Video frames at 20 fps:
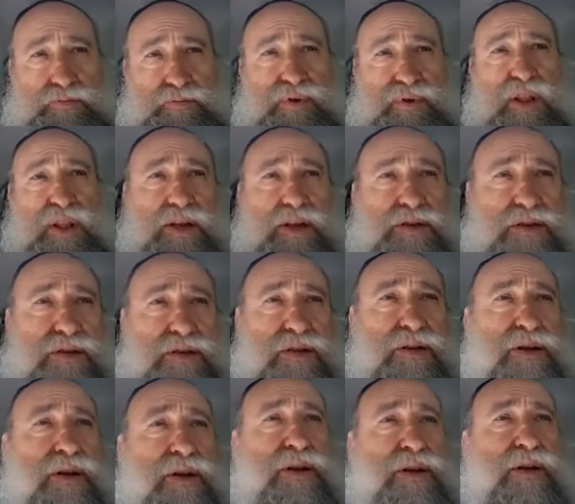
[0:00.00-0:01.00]
place.
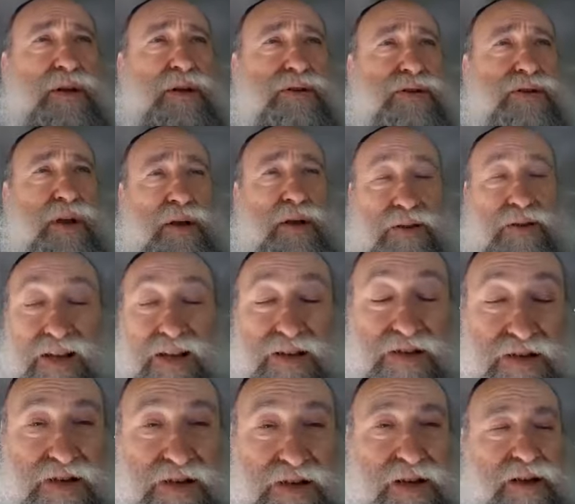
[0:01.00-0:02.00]
So I'd like
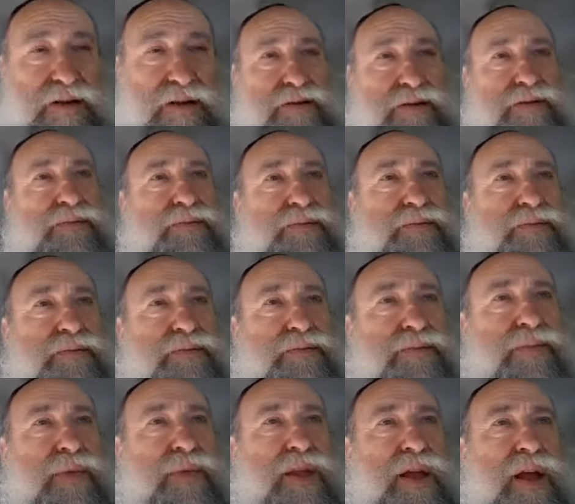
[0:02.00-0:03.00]
to see it."
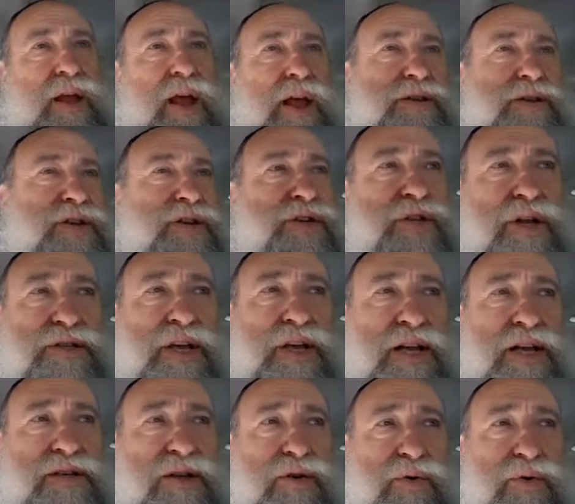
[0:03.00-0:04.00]
And she starts
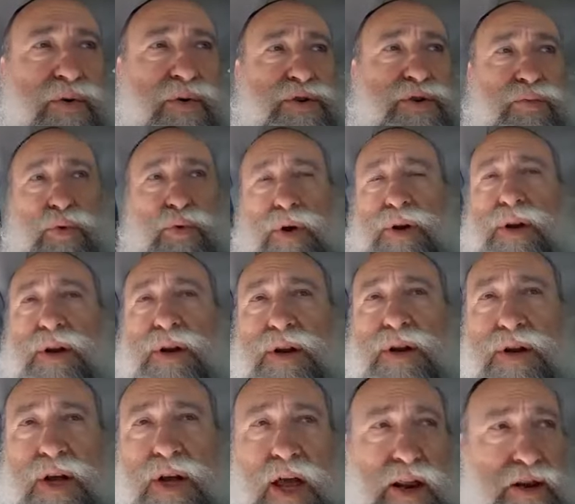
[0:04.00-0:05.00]
asking questions, "Where did
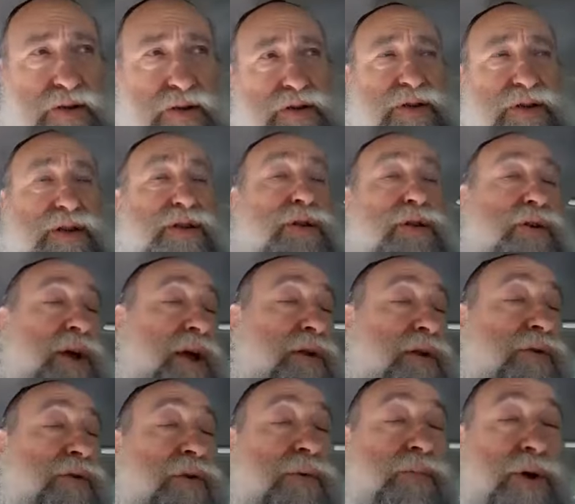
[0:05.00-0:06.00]
you get it?" She says, "Look, I
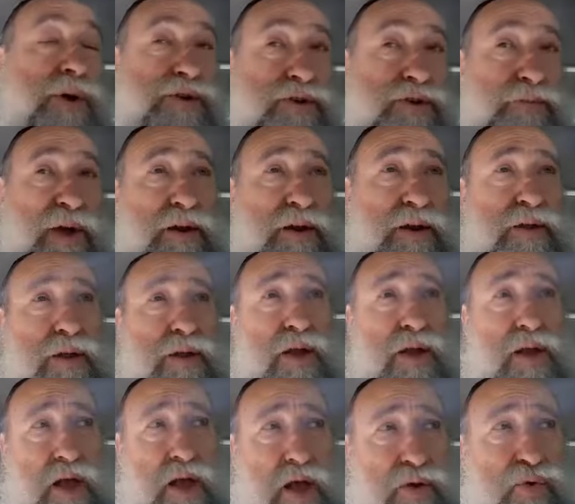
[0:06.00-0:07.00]
don't know much about it.
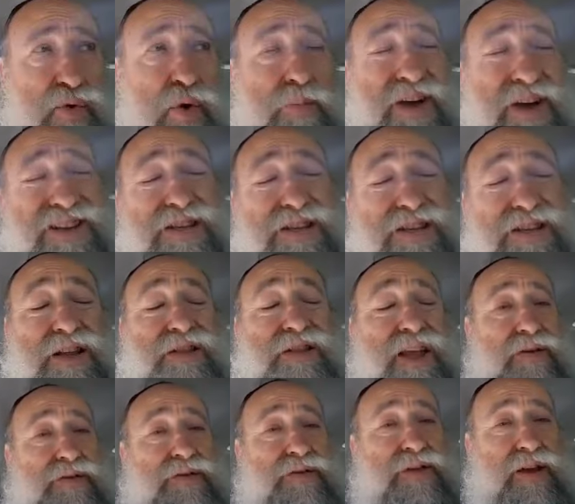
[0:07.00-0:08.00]
I'll call my son
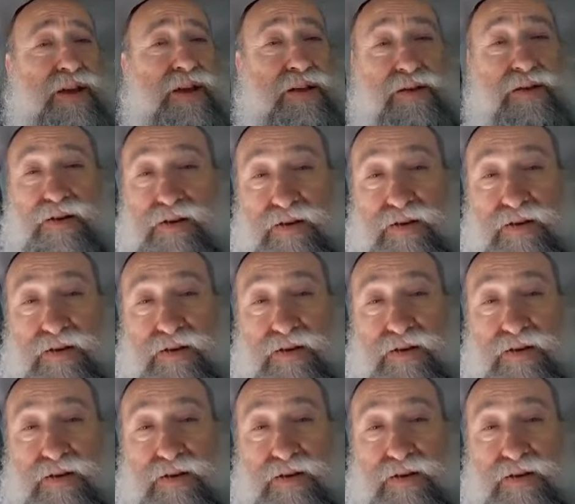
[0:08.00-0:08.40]
down there